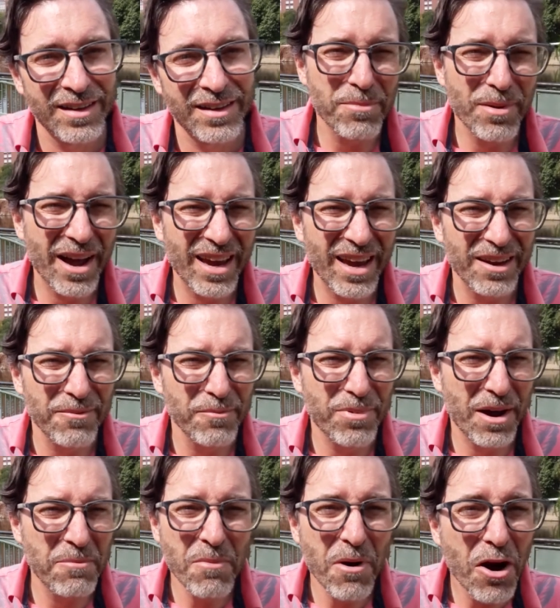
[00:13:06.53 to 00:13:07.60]
By,
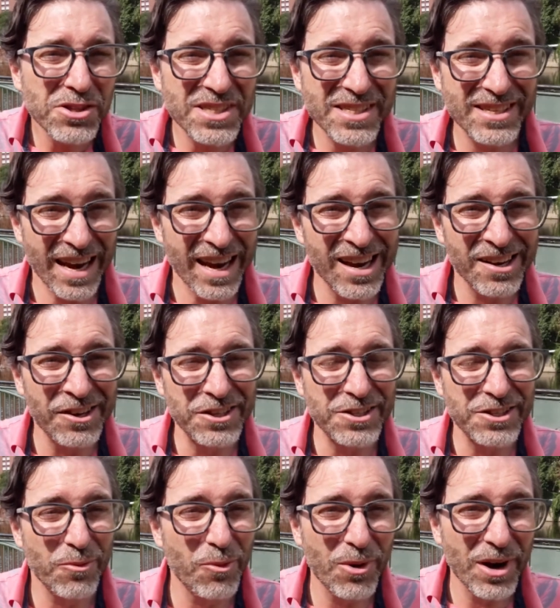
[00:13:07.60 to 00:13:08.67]
by most
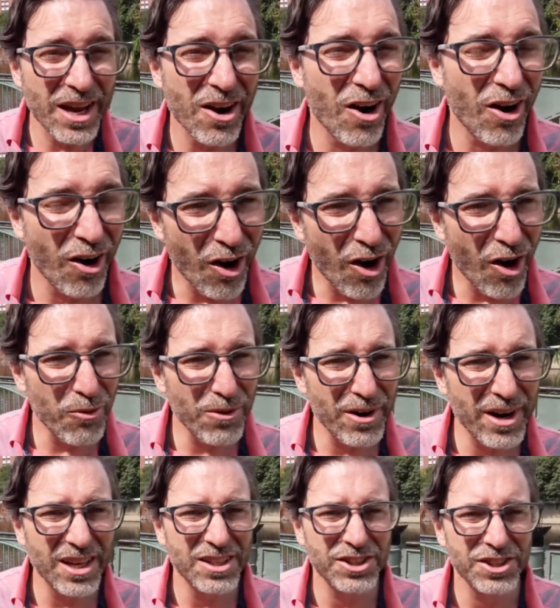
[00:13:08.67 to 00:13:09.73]
standards, we are all
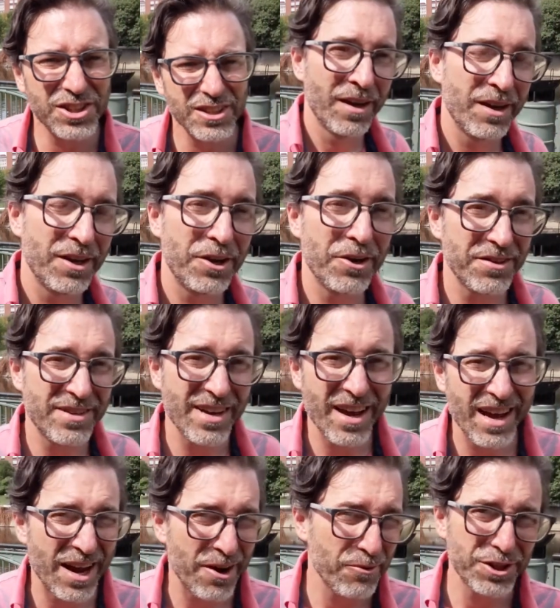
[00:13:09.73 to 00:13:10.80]
rich. You can
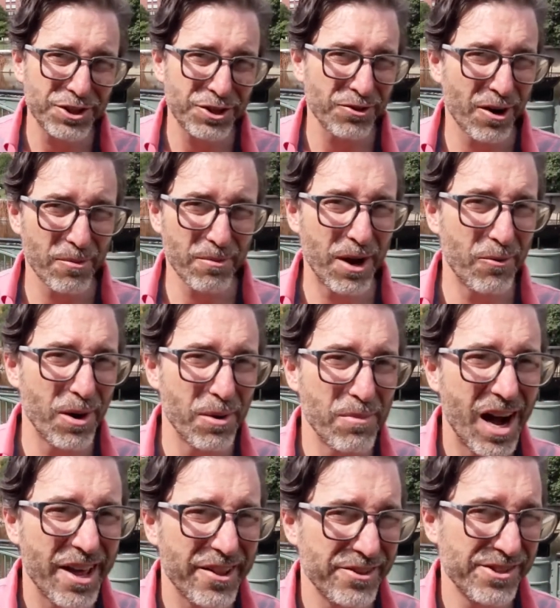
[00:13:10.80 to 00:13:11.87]
tell how rich you are by what
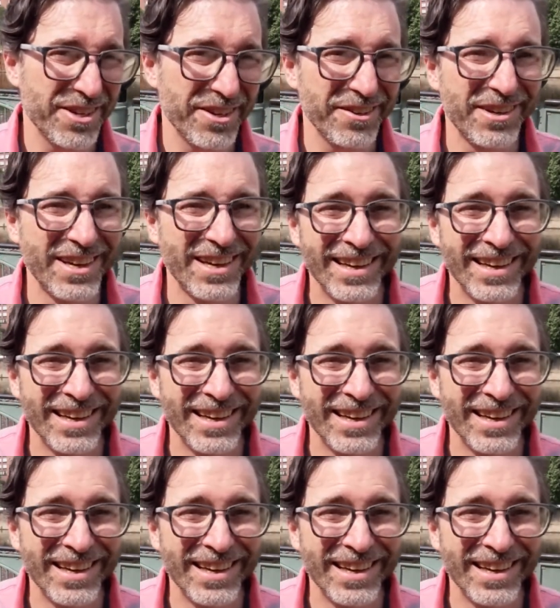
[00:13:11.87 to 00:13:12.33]
bothers you